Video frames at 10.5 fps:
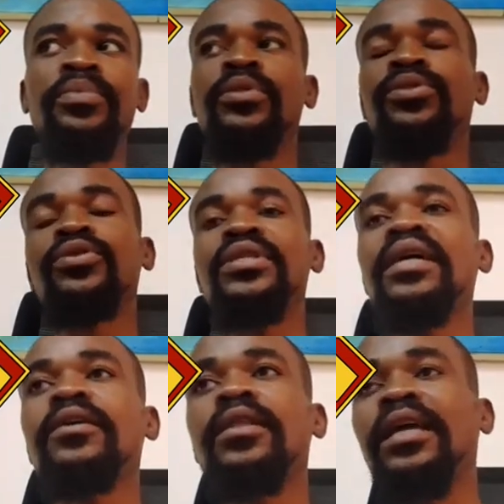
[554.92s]
Those
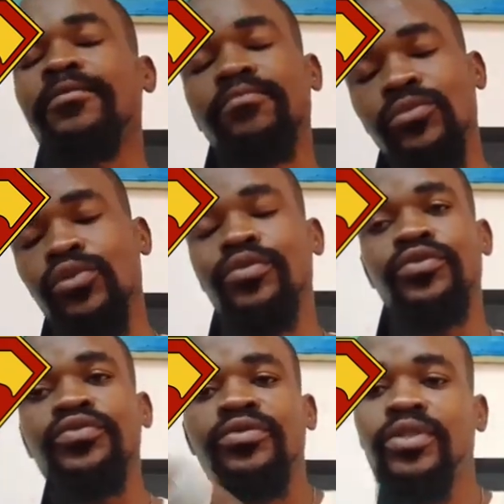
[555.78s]
are, like, you know,
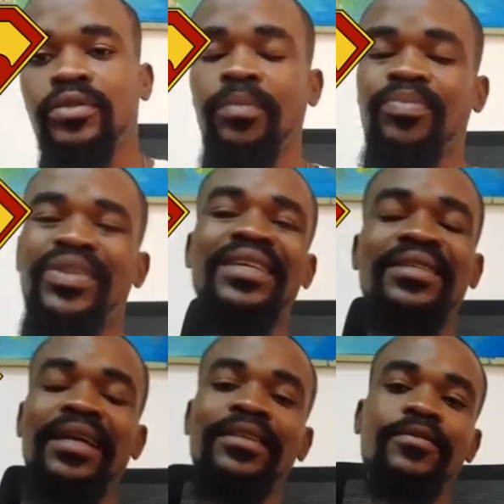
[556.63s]
some things
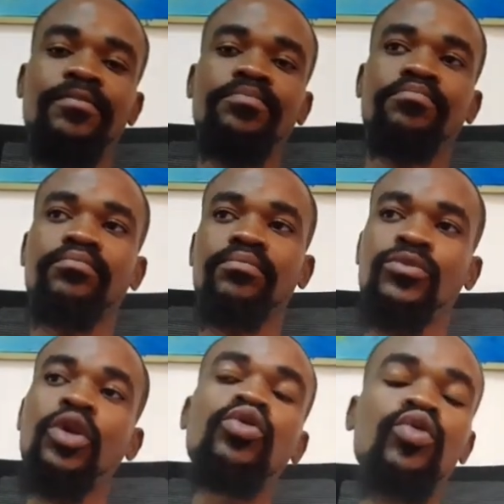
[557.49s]
that
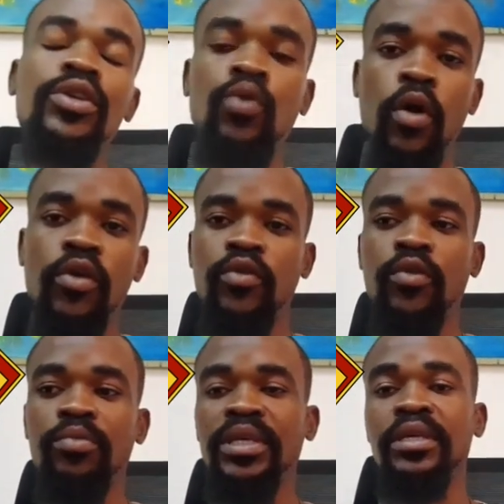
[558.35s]
don't really work
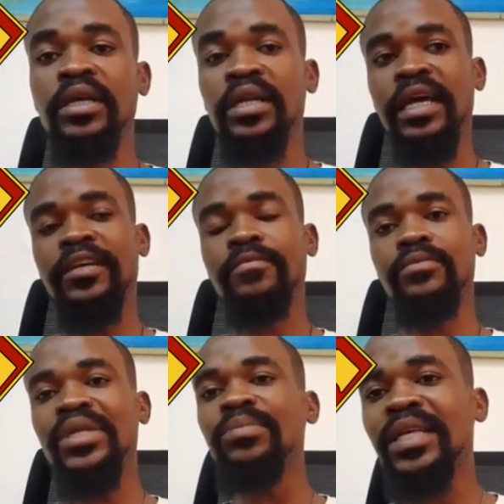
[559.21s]
for me.
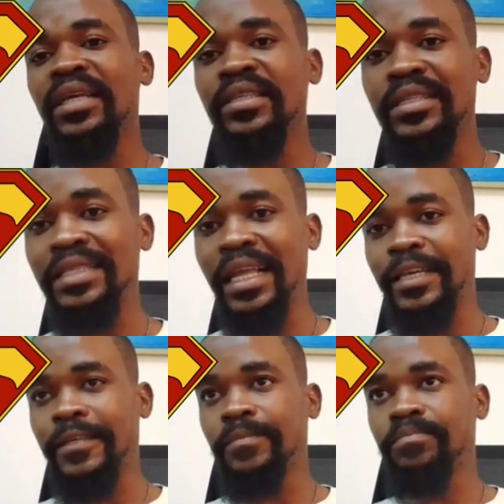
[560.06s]
Like, James Gunn is
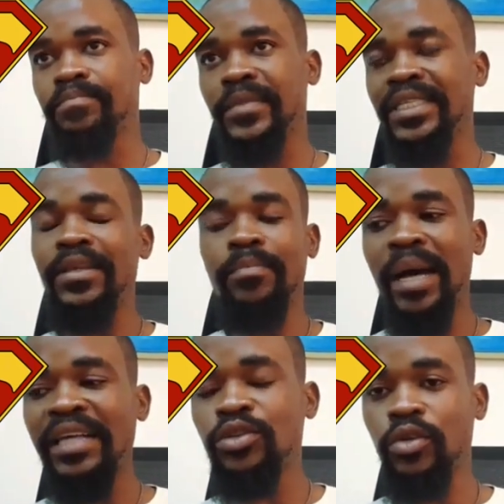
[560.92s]
the
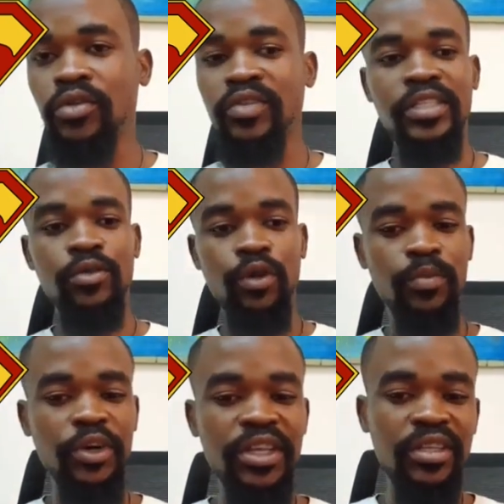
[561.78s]
master of it. He will
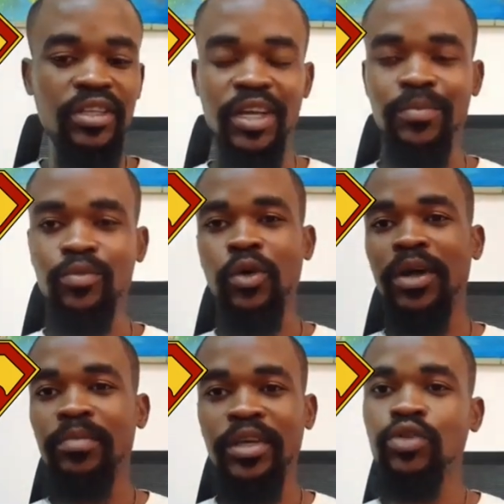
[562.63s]
bring in crypto
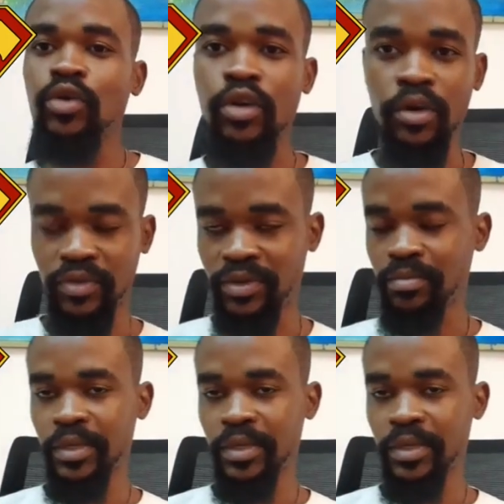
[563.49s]
and make you love him.